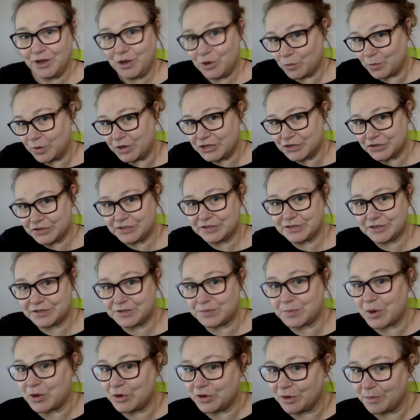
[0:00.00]
We just
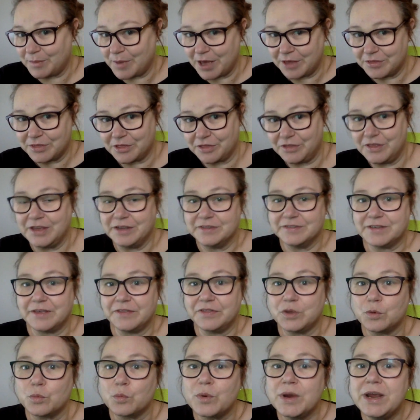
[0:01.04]
spoke about the things that
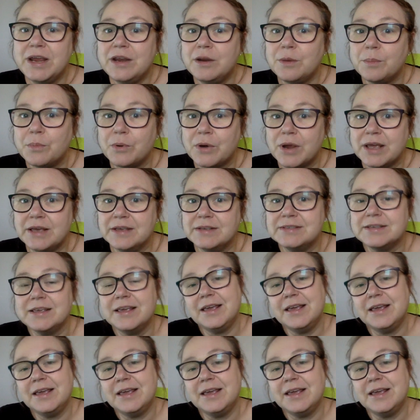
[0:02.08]
the reader brings.